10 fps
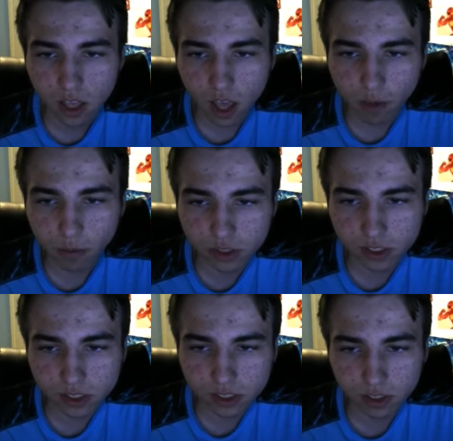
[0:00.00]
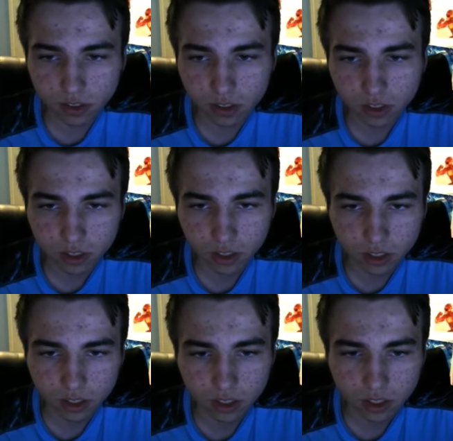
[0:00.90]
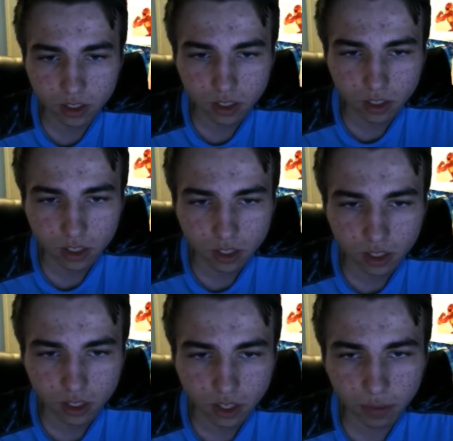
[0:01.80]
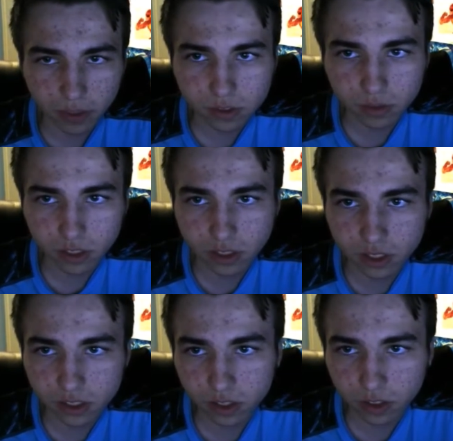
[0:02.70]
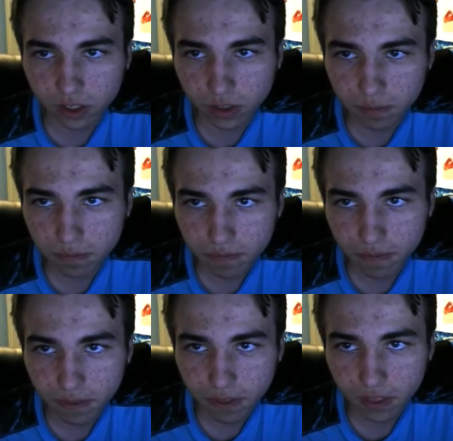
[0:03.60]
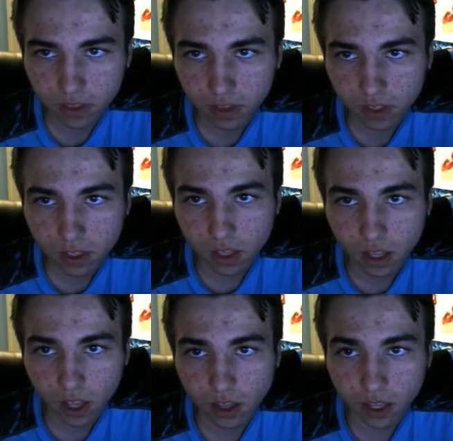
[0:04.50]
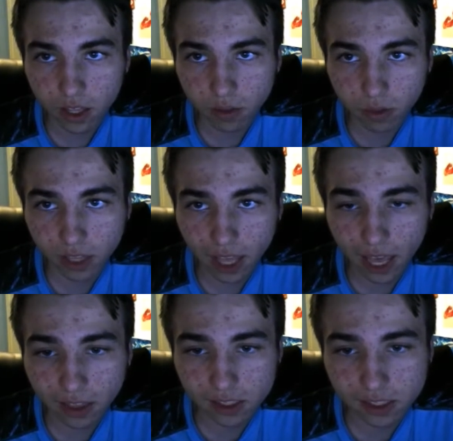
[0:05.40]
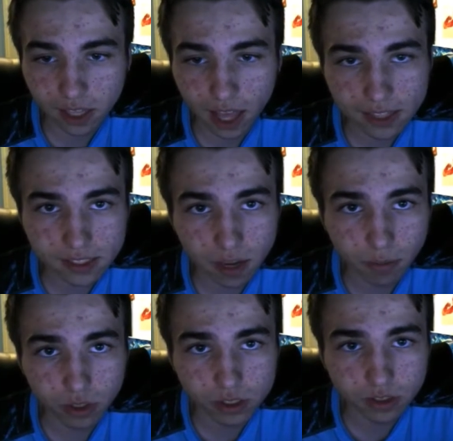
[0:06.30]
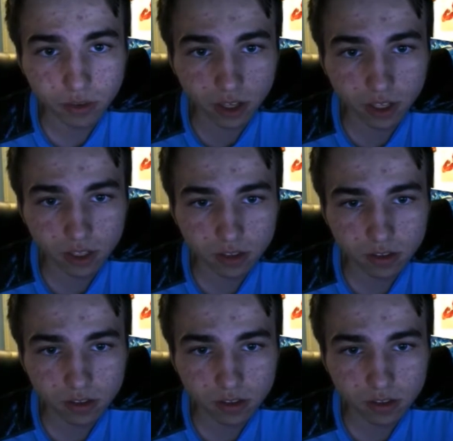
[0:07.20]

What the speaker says: Emrys' skill. Kind of last one to discard him. And then we're gonna add this last Emrys to our hand.